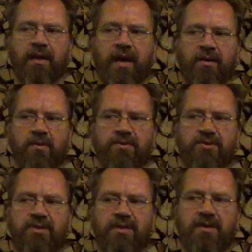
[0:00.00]
I don't
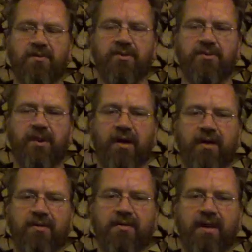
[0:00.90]
see
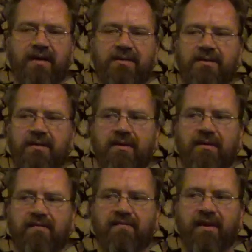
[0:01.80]
Australians as
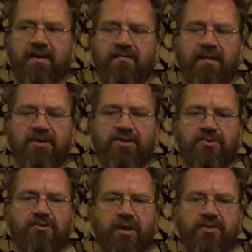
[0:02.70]
very much
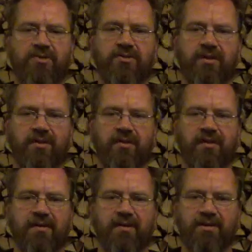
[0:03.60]
trusting
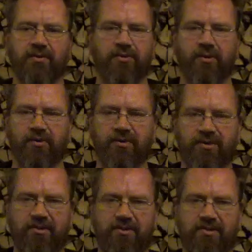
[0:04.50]
the
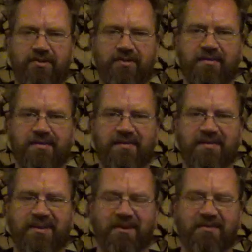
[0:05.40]
authorities,
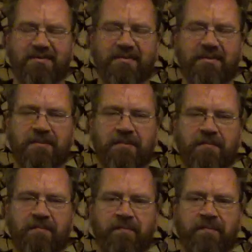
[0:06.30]
no.
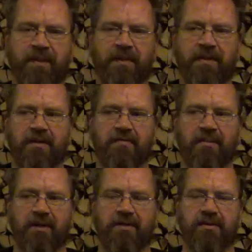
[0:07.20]

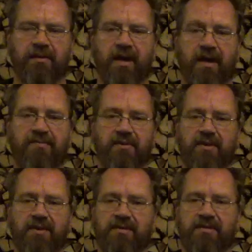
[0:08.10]
But after
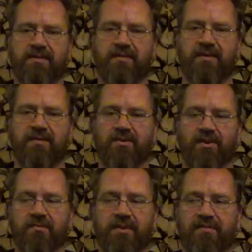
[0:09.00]
this, it's going
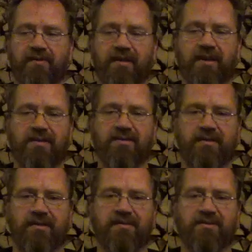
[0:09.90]
to be
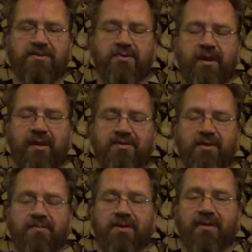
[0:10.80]
fantastic. Australia is
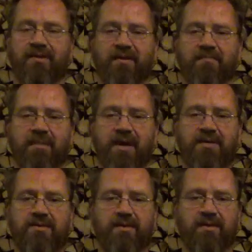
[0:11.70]
going to be an
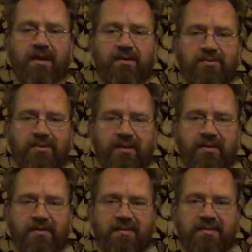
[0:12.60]
amazing country,
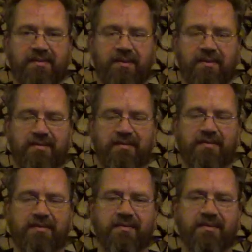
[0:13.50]
yes.